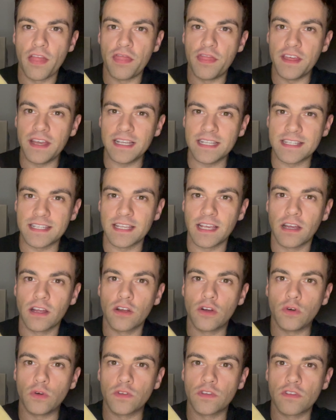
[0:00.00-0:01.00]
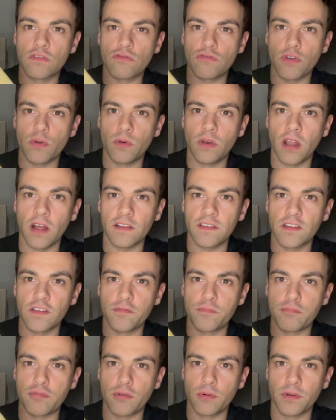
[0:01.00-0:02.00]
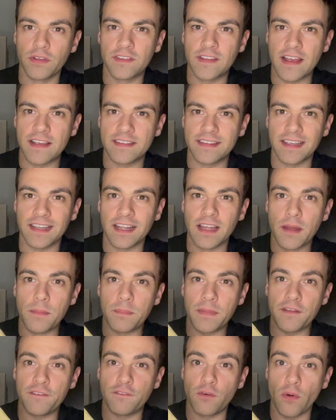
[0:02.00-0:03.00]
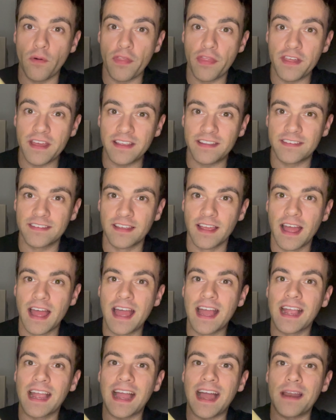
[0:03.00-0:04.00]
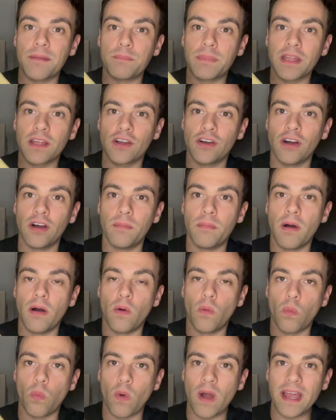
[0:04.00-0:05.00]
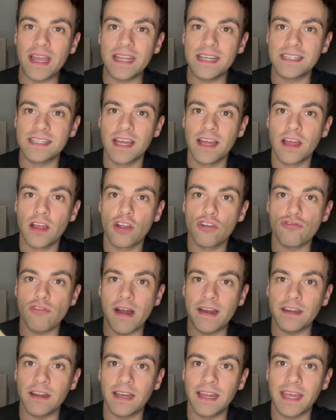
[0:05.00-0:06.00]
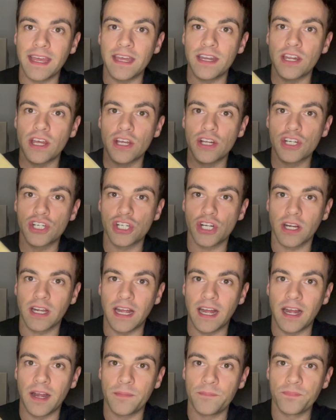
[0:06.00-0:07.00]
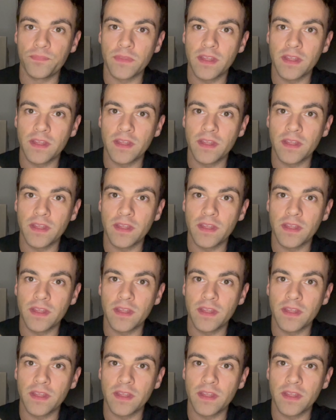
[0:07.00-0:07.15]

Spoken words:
This goes through lots of processing before this can become white granulated sugar.